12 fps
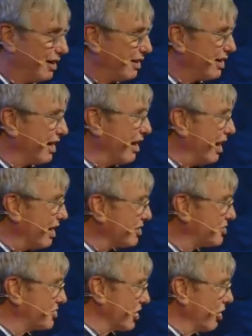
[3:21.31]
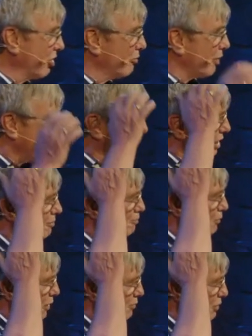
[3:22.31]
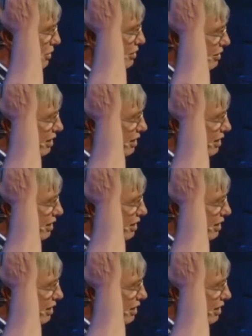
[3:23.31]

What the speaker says: There are so many biblical